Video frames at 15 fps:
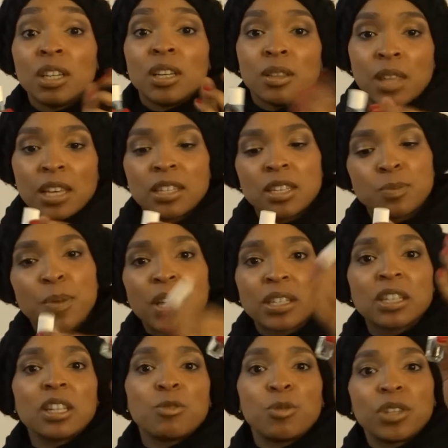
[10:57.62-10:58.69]
This is
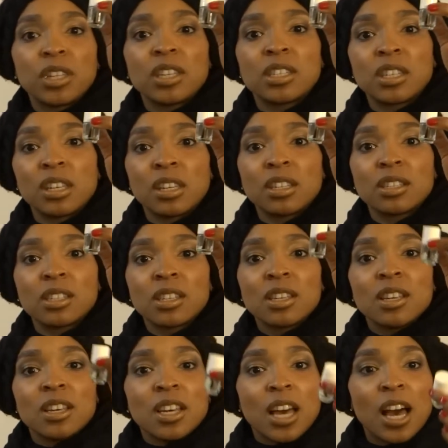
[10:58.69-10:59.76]
basically what this is.
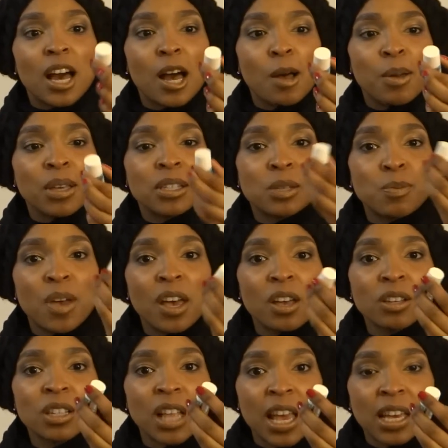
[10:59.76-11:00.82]
It
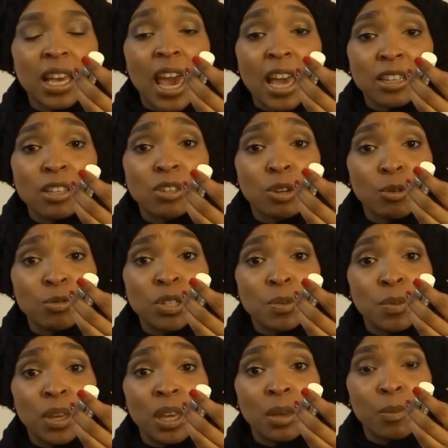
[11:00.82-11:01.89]
smells like acetone to
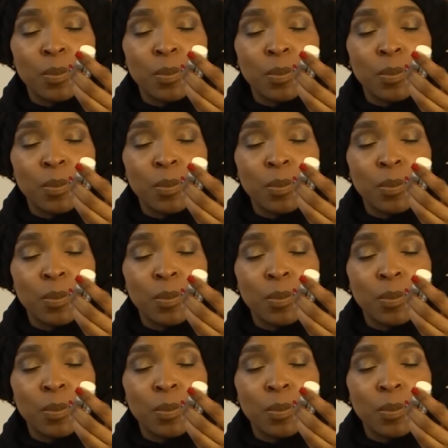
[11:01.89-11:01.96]
me,